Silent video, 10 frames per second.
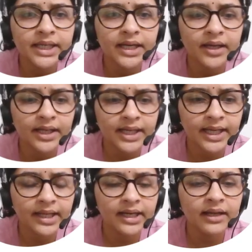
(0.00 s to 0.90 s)

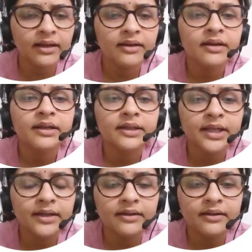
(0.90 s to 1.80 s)
Kerala.
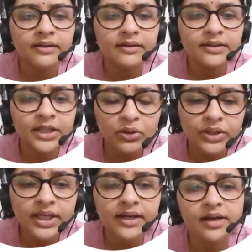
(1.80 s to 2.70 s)
Then
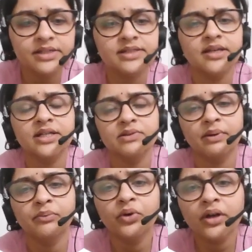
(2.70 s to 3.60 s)
Tilonia, Rajasthan is
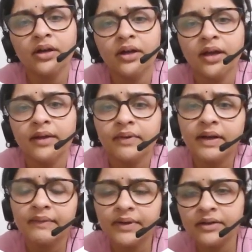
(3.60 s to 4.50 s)
one more.
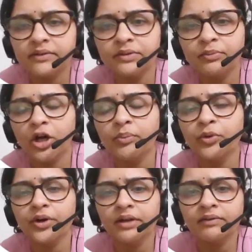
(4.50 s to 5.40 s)
Then other small
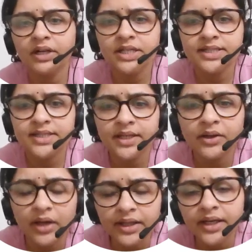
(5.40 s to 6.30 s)
model villages,
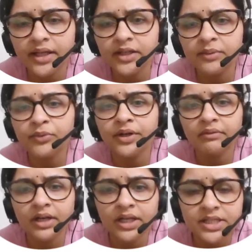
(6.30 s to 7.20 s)
and then other model
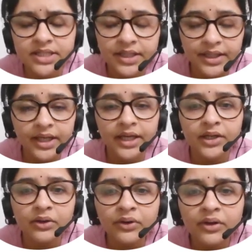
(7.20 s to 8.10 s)
villages in India
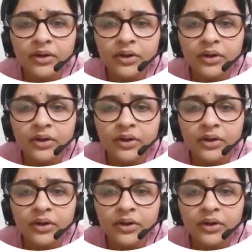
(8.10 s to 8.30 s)
include